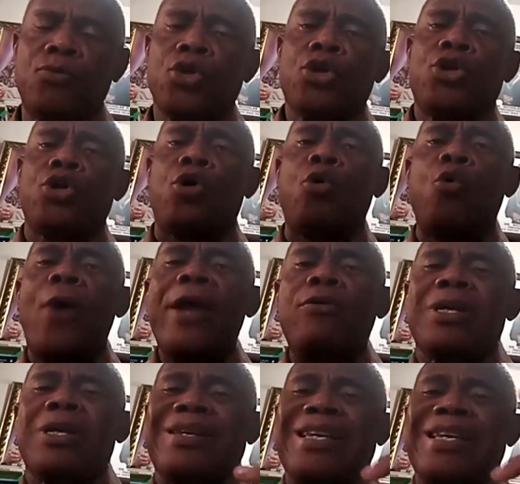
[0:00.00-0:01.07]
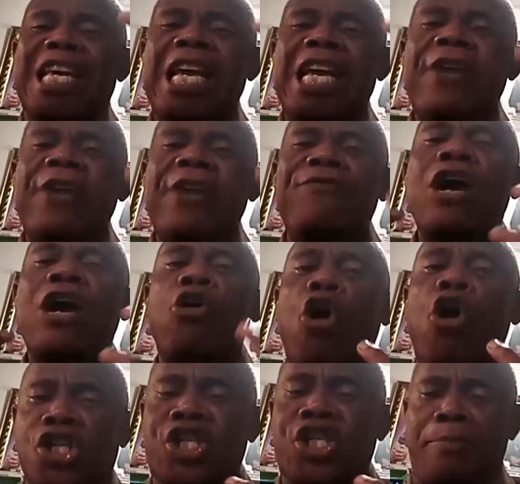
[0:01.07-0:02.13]
Now, when if the
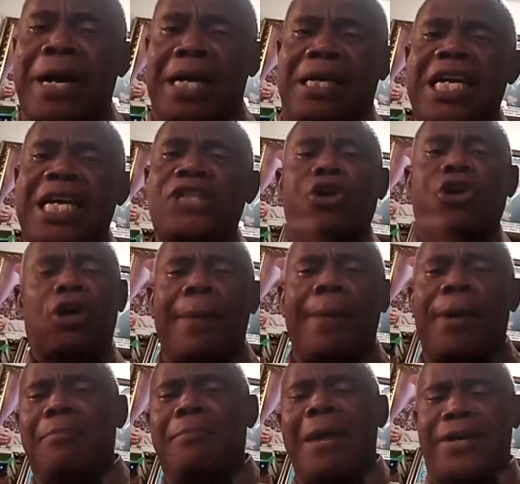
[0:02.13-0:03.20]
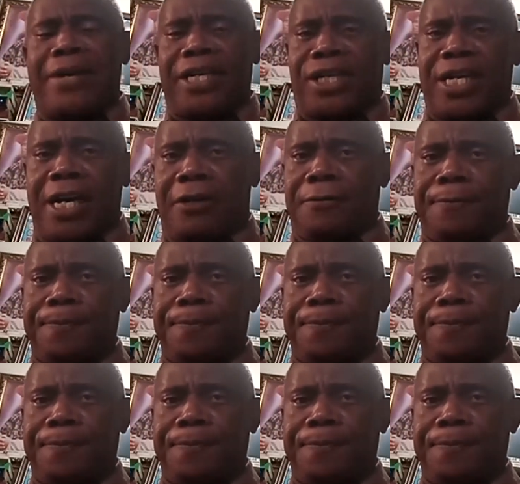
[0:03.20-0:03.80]
husband, let's talk about marriage now.